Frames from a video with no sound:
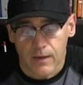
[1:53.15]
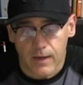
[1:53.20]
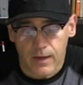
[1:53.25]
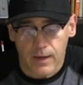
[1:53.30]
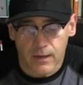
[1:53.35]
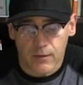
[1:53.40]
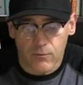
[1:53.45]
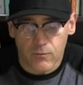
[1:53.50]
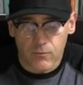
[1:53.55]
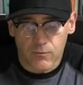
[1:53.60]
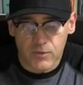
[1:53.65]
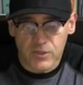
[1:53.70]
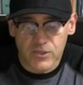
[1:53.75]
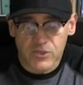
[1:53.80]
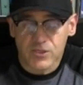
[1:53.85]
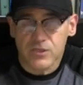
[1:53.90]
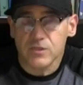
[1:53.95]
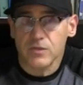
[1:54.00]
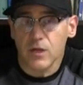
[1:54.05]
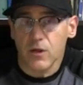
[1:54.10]
And we
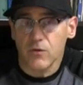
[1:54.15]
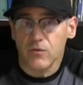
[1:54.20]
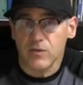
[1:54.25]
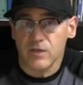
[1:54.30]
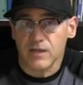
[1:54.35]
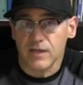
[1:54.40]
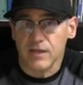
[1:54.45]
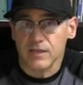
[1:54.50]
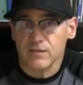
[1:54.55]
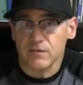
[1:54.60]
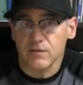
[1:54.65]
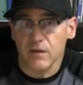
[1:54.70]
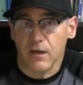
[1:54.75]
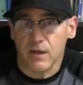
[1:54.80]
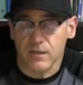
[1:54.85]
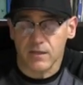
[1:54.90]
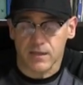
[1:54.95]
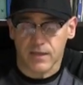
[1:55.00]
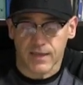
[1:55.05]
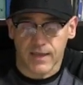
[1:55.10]
just know that that's
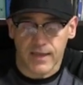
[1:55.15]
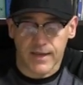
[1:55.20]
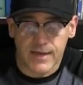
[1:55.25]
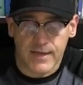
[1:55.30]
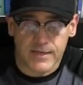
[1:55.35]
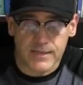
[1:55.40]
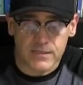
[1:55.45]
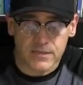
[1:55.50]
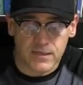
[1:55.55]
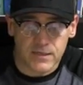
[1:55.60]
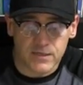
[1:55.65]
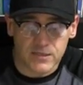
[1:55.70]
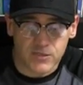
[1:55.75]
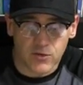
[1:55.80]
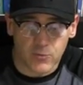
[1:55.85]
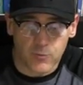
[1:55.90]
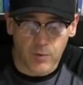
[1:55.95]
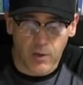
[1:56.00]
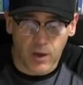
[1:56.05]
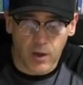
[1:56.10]
not the case. And
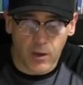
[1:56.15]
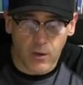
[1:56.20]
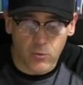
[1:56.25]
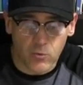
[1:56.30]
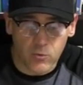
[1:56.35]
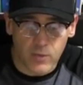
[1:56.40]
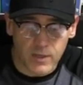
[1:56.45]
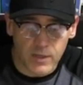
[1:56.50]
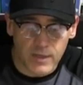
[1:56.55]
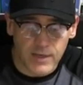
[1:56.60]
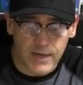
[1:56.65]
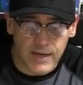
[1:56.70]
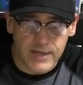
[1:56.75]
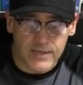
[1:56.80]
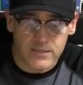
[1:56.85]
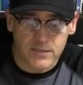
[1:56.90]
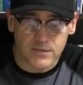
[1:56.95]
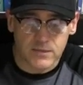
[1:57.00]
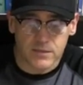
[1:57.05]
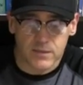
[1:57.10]
so Paul really
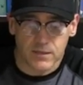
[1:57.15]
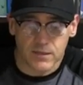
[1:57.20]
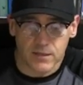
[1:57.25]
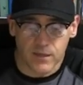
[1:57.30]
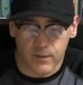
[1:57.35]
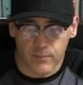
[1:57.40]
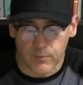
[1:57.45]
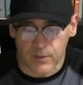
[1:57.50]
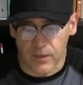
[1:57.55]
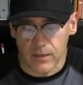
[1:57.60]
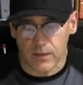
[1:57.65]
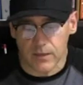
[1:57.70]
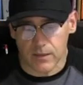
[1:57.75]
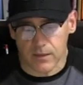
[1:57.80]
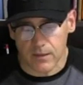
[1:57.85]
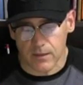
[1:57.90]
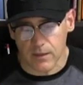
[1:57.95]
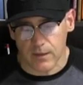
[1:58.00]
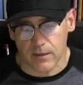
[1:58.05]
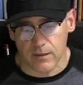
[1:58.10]
has to come in
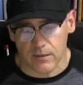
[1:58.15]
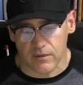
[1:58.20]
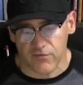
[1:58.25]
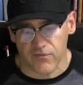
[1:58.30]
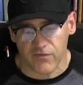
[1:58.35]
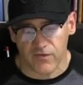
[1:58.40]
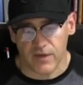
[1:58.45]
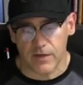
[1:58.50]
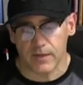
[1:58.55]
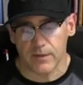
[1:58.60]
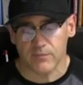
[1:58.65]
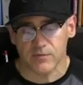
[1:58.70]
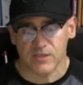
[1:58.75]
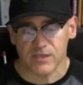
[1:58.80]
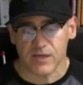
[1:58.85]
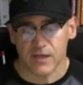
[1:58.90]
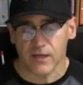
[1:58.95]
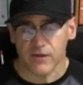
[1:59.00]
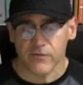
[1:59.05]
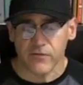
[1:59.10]
and defend
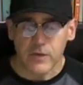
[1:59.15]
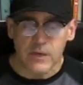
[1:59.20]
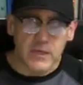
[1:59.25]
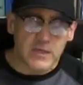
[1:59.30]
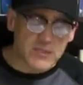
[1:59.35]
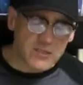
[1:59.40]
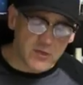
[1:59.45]
himself.